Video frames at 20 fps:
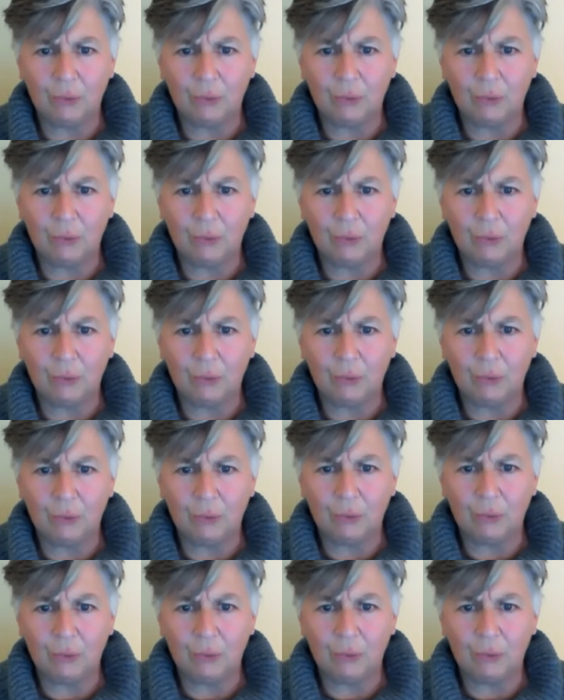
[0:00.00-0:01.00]
The
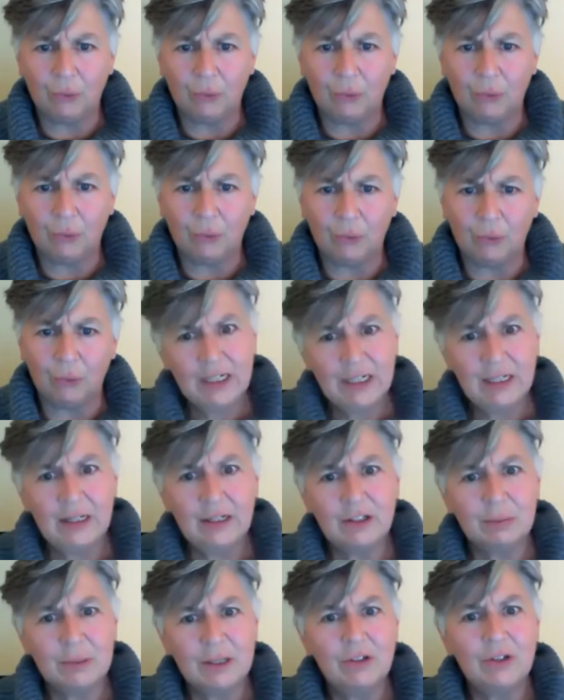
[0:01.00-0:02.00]
VTS training
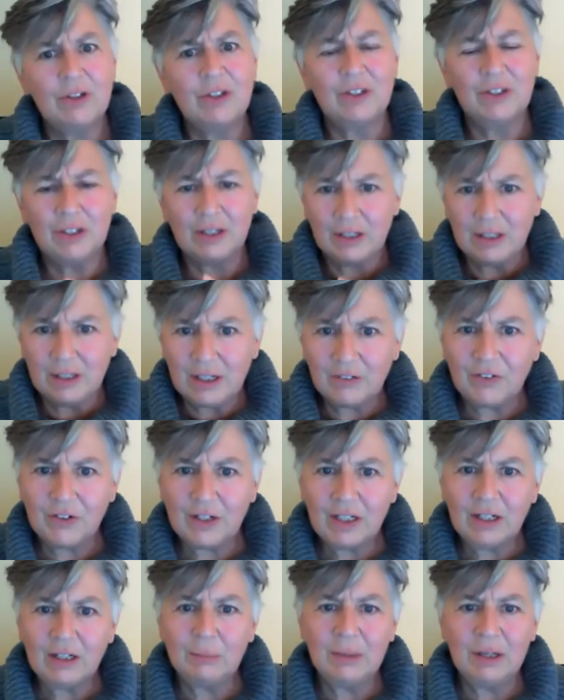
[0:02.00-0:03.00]
spends a
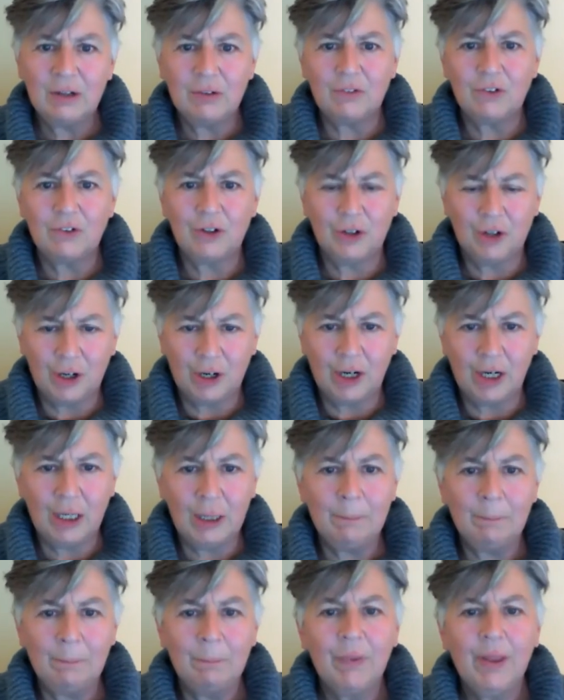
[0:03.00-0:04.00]
significant amount of
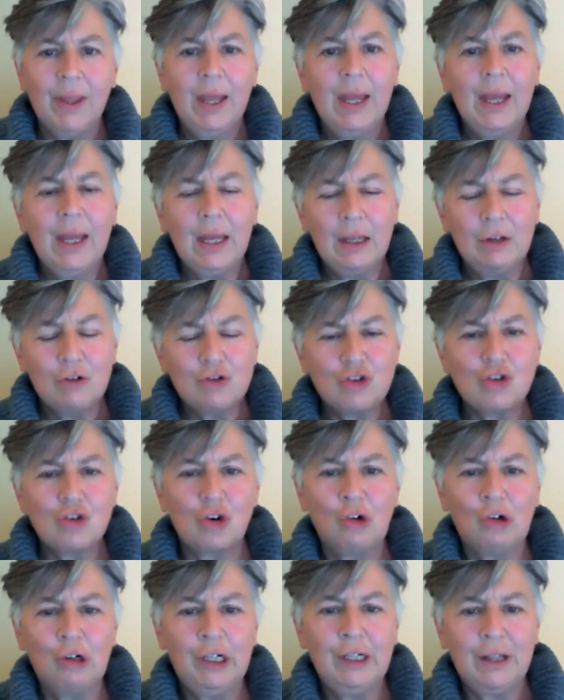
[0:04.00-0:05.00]
time
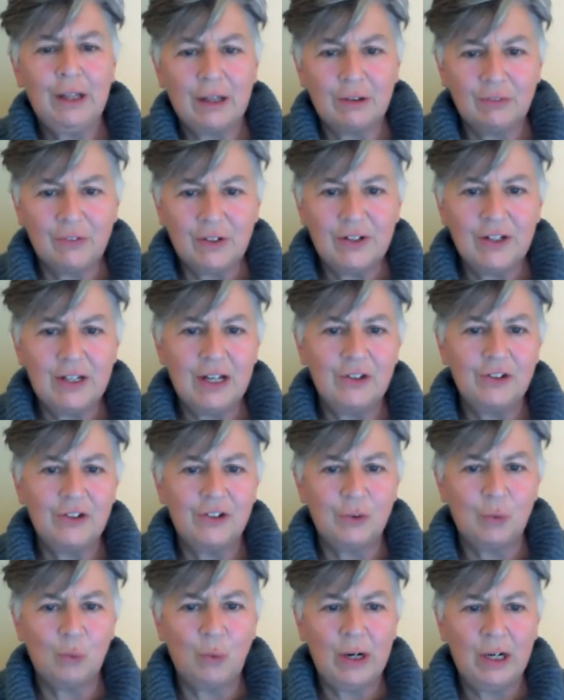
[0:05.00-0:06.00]
ensuring that the VTS
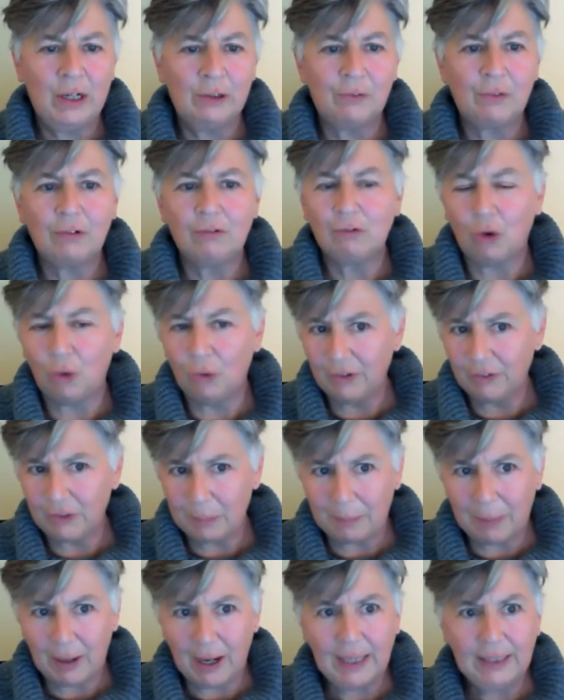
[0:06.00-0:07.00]
is aware of the role of
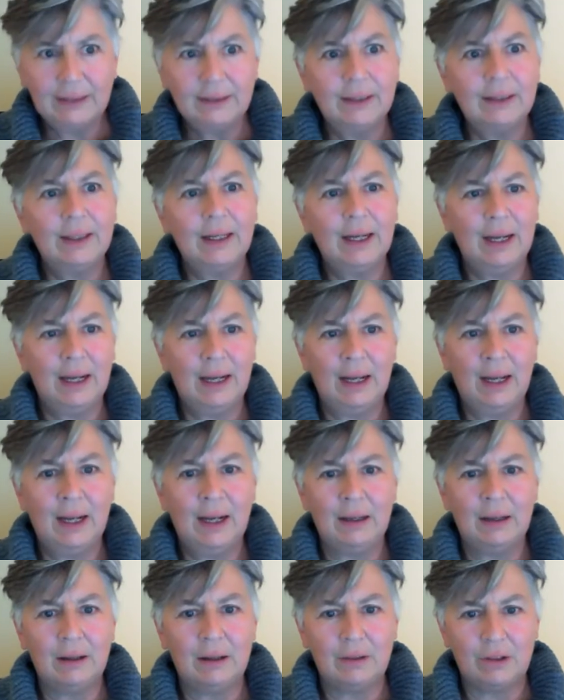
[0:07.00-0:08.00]
the pilot
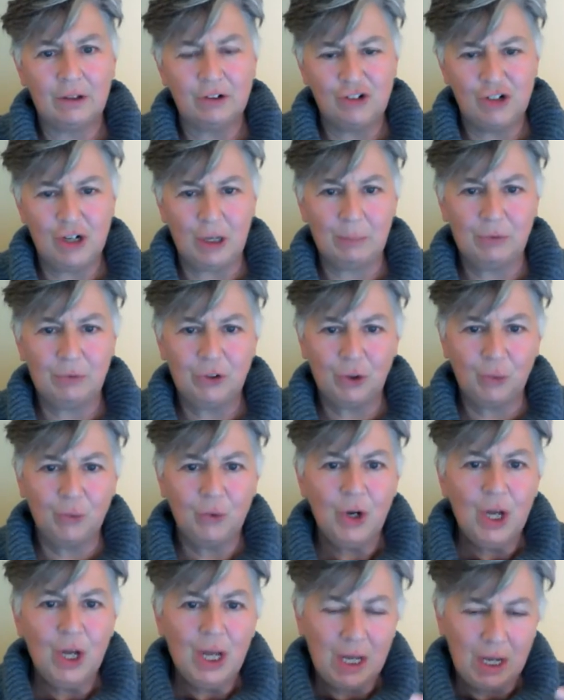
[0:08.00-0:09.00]
and the ship.
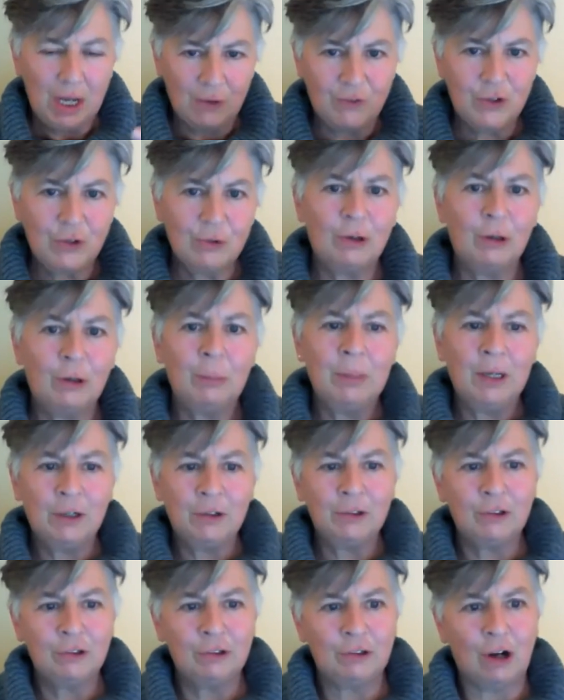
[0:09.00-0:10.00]
So if you are a
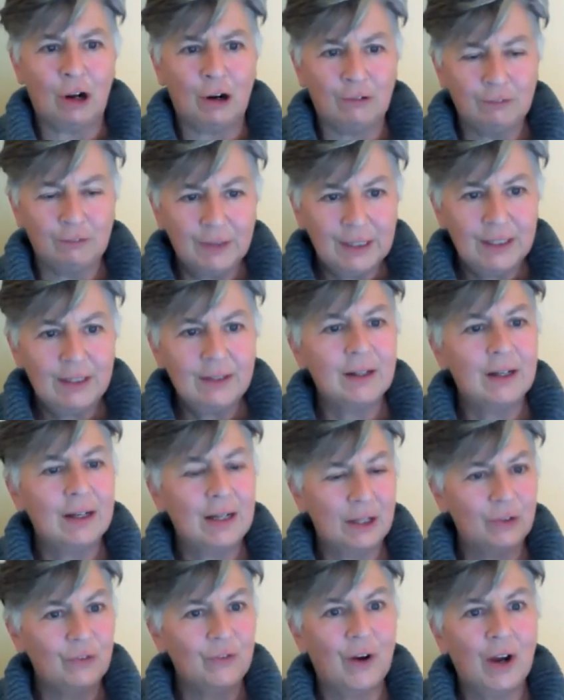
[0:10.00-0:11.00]
mariner already, then
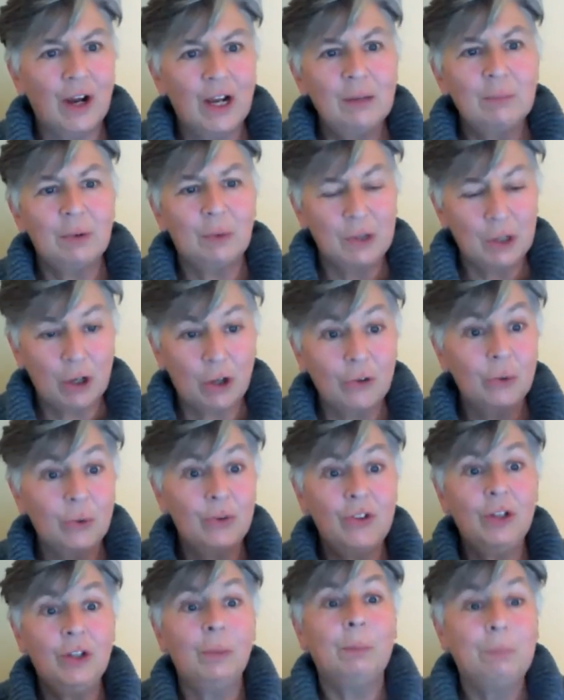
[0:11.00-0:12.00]
that's fine, but we also
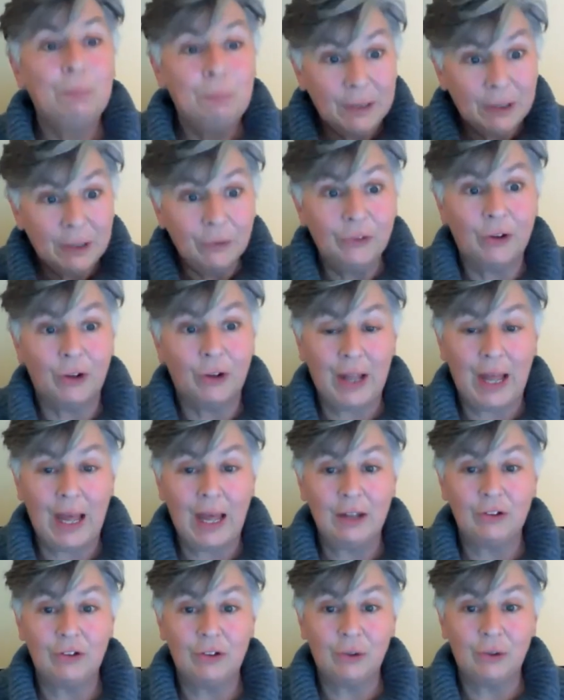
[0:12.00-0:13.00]
still build on
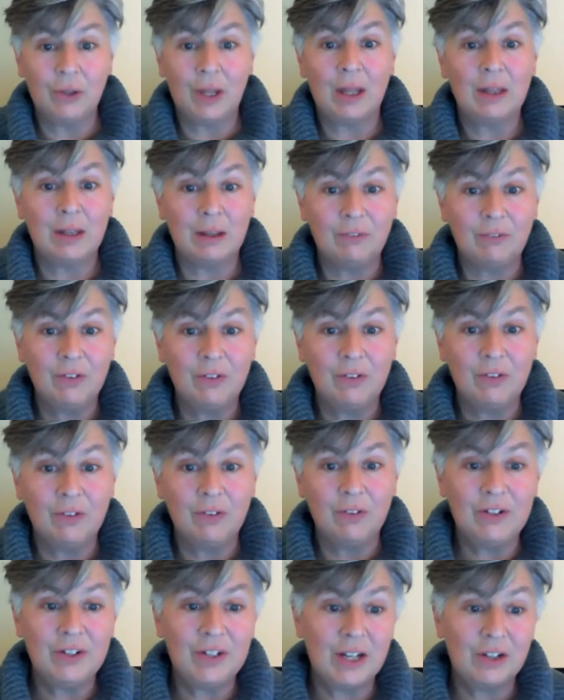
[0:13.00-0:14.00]
that so that the
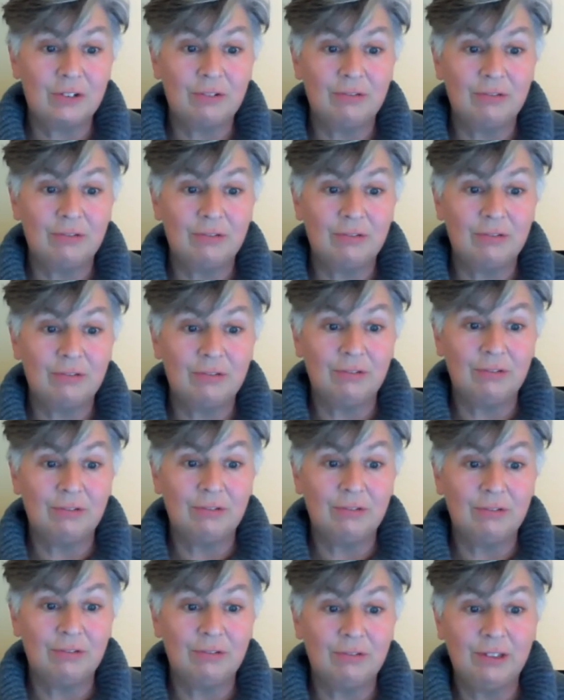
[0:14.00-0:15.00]
VTS
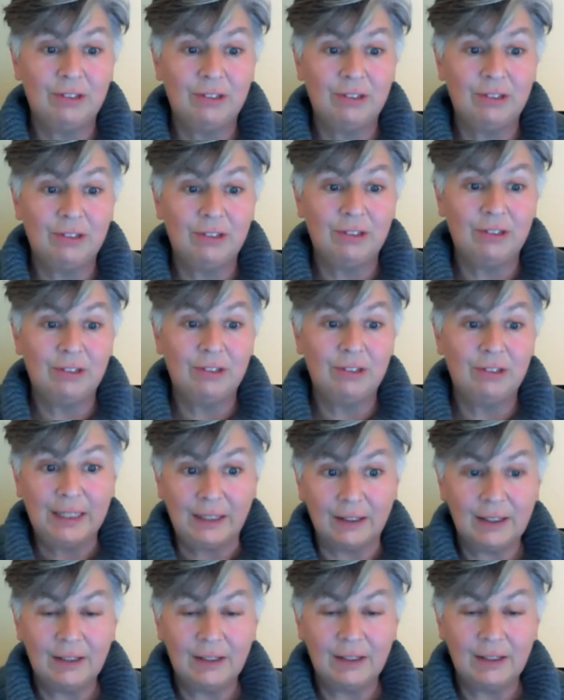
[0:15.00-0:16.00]
link into that
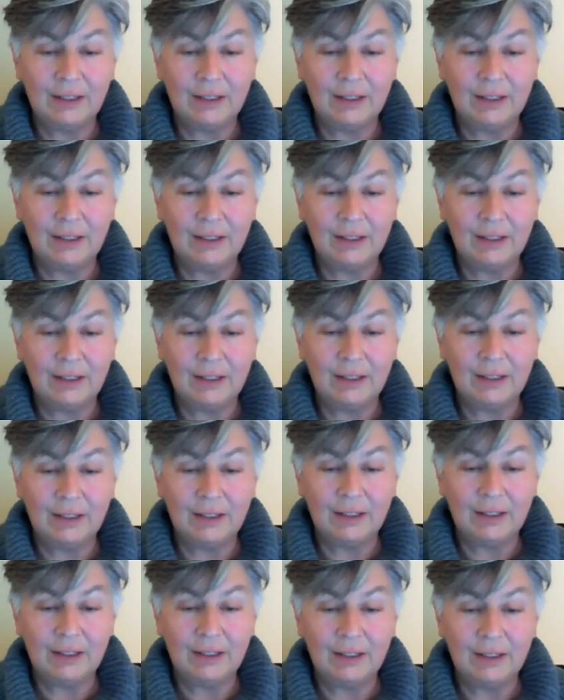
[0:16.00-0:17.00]
port side is
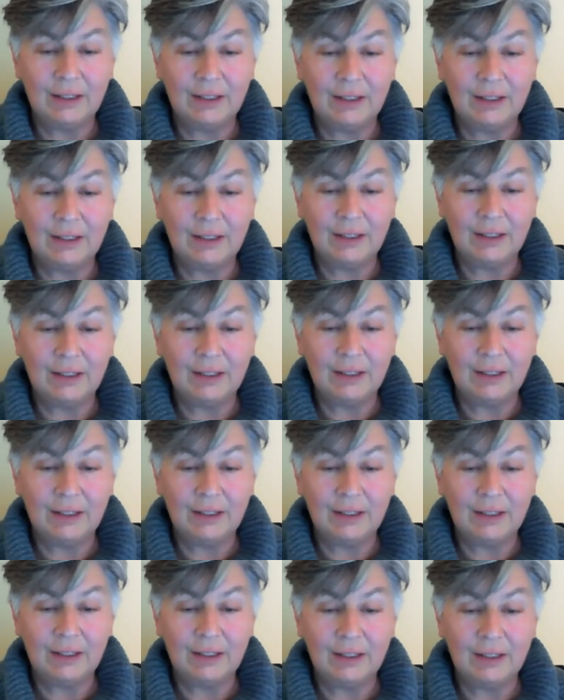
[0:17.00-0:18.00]
really clear.
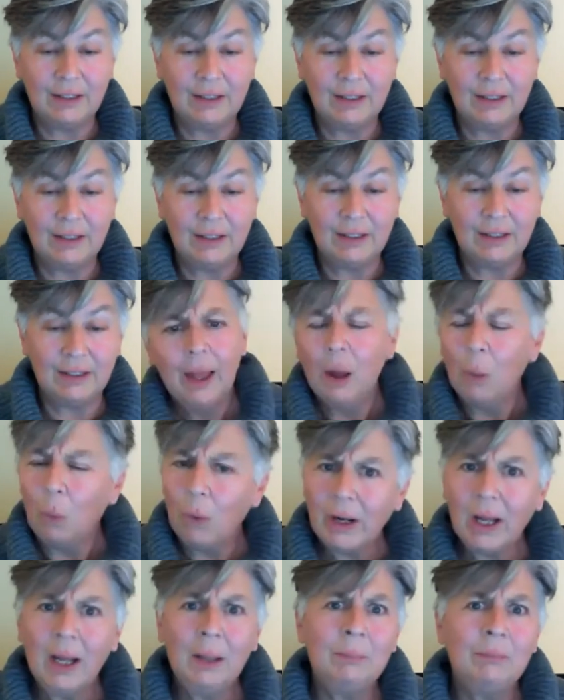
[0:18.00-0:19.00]
What I'm
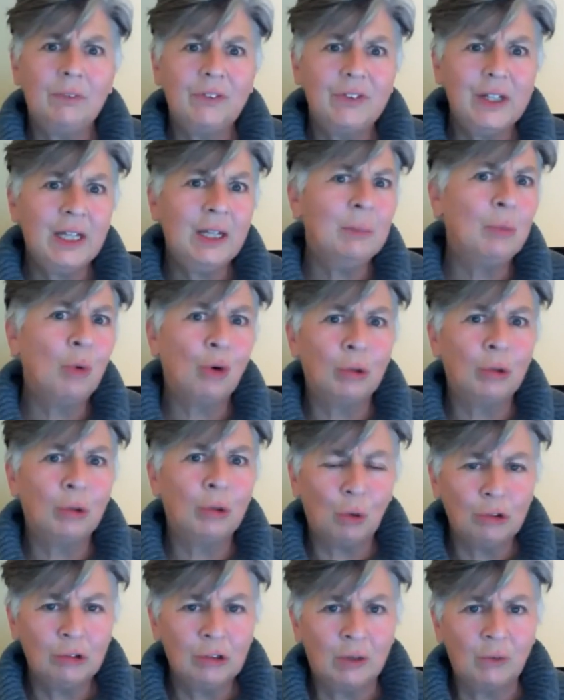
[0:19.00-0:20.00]
seeing more and
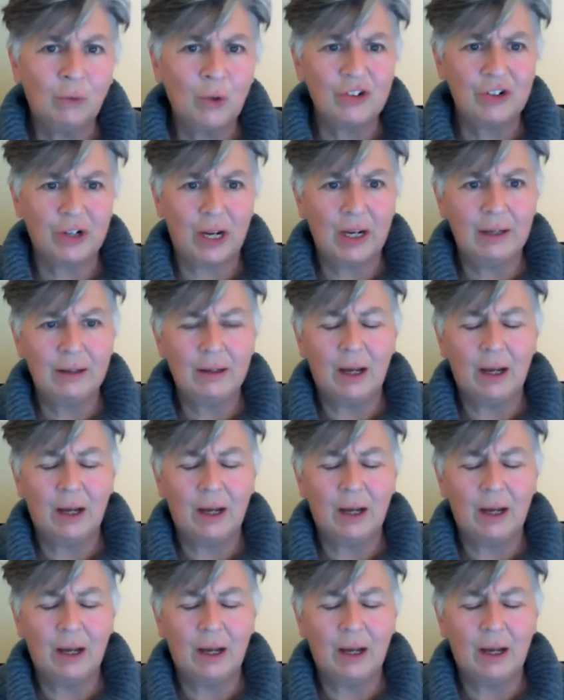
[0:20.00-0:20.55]
more of, which I